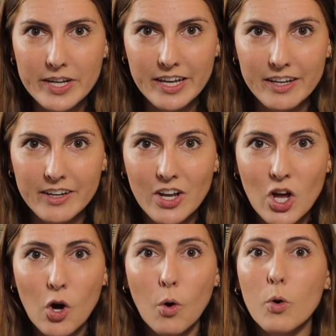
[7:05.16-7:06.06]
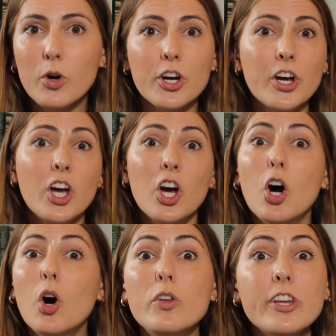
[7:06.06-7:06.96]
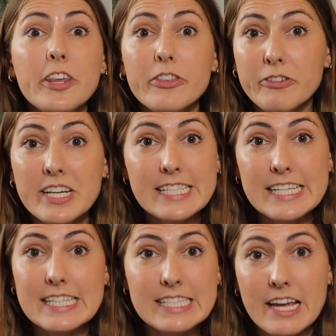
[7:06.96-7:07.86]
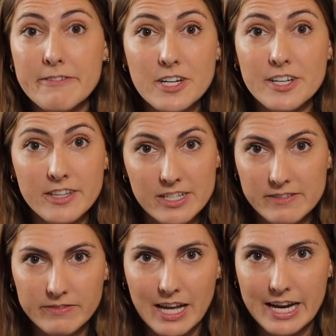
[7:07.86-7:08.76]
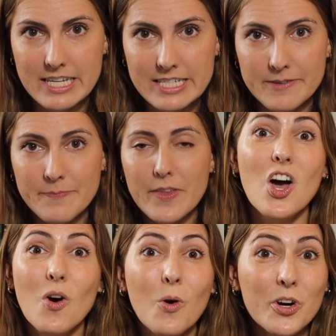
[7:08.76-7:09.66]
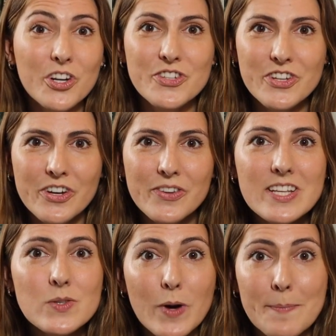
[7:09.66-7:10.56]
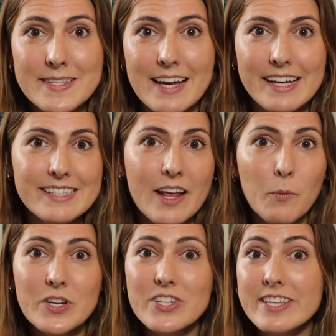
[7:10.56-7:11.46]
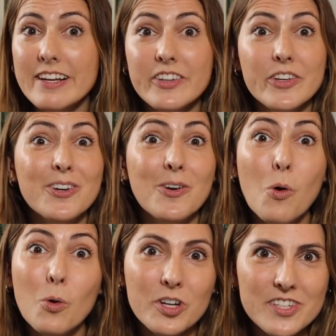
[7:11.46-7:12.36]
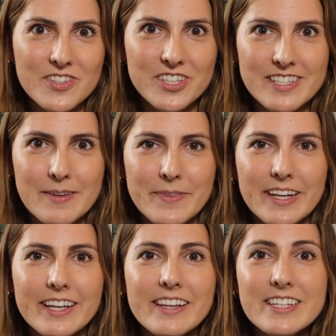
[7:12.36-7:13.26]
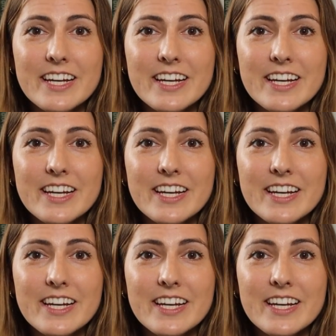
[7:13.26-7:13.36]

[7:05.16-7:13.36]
again, or only 3 seats left on this flight. Or do you know these websites that want to sell you a course or something and then